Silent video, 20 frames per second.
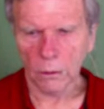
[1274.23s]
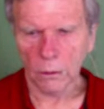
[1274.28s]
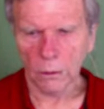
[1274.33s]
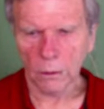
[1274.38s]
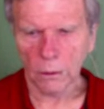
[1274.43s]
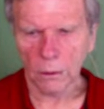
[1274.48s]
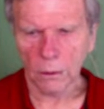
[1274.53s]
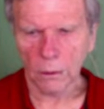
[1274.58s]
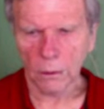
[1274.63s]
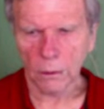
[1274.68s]

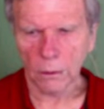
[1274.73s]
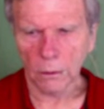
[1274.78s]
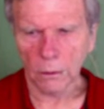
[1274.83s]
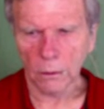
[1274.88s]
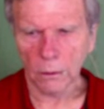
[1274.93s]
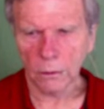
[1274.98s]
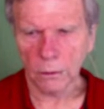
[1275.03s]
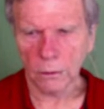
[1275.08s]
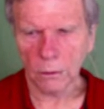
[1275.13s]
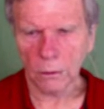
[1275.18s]

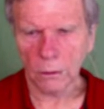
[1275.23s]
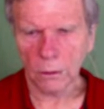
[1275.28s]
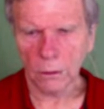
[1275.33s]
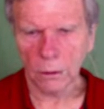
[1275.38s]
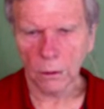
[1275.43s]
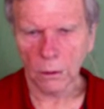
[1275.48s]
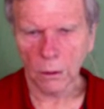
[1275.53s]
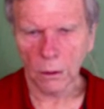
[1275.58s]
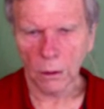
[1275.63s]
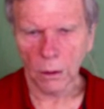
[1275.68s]
And
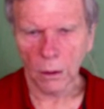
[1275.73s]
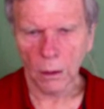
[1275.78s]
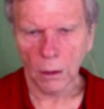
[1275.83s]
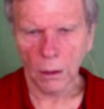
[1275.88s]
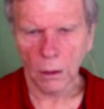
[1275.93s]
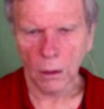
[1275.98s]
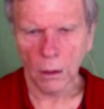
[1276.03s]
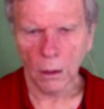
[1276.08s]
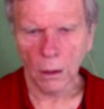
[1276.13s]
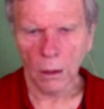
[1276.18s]

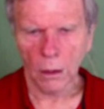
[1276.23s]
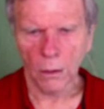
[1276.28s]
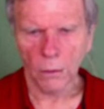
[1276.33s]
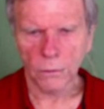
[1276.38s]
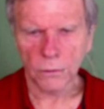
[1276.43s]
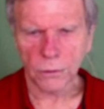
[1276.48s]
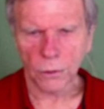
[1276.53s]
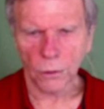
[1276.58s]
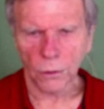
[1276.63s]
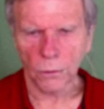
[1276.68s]

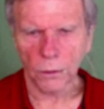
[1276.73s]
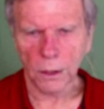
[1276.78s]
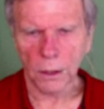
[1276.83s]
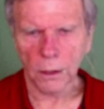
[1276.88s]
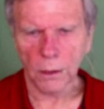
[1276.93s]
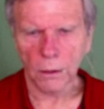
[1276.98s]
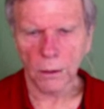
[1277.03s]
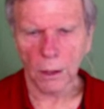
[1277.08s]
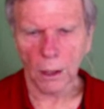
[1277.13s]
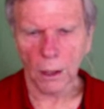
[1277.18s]
so
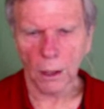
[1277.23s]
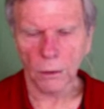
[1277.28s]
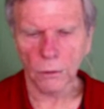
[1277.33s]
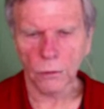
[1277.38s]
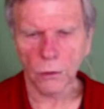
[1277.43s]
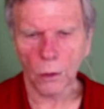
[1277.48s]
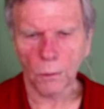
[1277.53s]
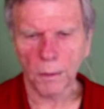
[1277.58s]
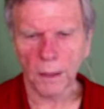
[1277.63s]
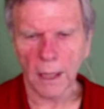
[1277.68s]
the
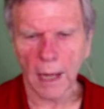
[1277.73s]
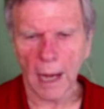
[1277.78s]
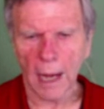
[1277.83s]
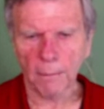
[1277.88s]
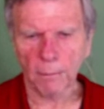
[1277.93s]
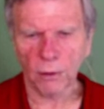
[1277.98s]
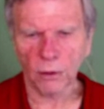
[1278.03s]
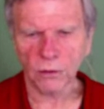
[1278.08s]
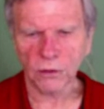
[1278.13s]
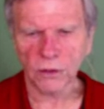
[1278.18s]
Dolby
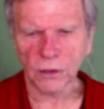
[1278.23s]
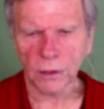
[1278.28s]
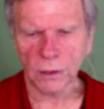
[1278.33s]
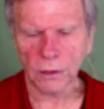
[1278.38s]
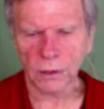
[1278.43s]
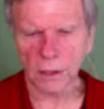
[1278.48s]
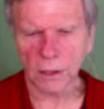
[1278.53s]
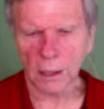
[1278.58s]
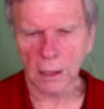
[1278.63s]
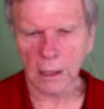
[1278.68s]
Atmos
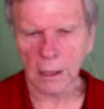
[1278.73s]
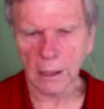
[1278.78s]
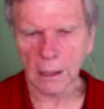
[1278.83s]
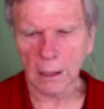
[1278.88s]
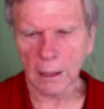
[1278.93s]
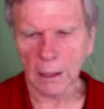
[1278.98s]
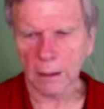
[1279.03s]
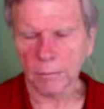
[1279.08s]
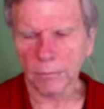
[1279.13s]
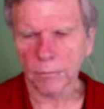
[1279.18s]
is
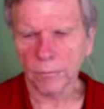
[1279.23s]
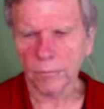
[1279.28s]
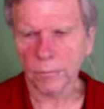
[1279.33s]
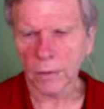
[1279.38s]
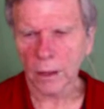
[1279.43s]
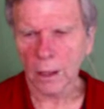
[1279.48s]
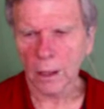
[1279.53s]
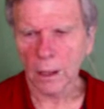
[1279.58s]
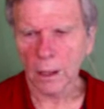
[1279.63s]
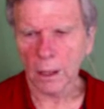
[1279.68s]
a
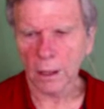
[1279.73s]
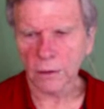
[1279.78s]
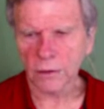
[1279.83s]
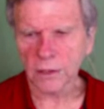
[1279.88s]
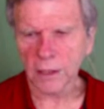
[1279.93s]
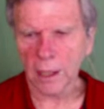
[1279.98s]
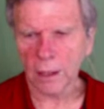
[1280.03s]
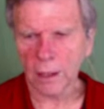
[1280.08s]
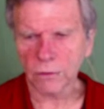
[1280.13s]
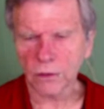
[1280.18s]

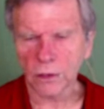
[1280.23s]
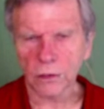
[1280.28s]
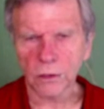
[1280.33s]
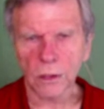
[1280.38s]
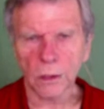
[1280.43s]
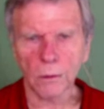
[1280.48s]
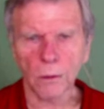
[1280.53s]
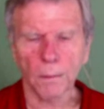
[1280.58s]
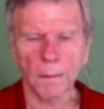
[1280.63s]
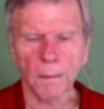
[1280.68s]
sound
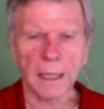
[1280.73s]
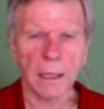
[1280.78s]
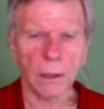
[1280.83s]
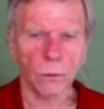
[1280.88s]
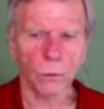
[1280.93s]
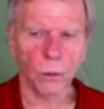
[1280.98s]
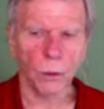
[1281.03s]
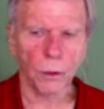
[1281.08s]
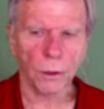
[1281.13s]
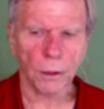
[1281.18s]
system. To make it
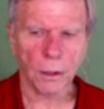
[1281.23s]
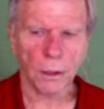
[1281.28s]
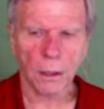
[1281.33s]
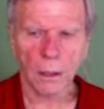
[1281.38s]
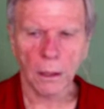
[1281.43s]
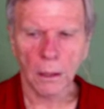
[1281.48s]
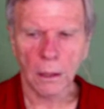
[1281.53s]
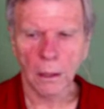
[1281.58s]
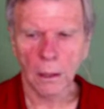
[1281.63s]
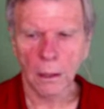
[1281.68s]
work,
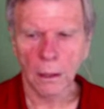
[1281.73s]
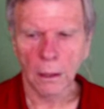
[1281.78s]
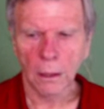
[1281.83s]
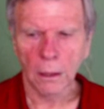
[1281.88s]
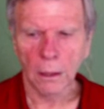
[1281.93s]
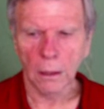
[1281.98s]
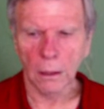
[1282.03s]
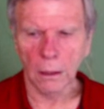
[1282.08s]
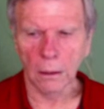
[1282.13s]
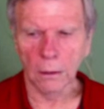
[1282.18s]

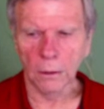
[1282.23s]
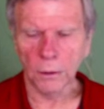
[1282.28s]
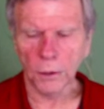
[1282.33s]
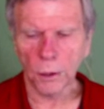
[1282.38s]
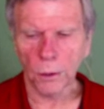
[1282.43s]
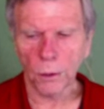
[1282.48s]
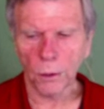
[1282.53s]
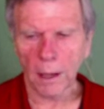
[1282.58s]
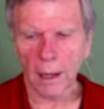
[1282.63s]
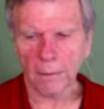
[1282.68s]

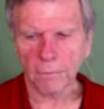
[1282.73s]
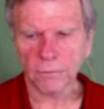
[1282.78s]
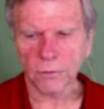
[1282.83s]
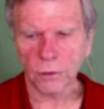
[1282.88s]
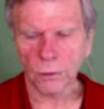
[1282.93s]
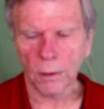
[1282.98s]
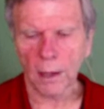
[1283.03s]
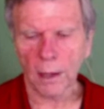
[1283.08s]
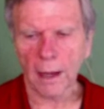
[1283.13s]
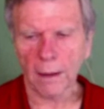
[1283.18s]
you have
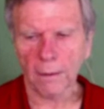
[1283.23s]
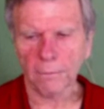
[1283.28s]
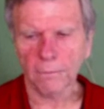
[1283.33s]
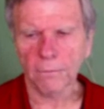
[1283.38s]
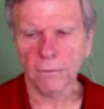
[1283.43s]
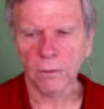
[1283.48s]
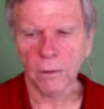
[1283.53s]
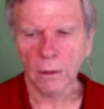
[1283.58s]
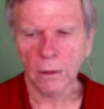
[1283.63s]
to have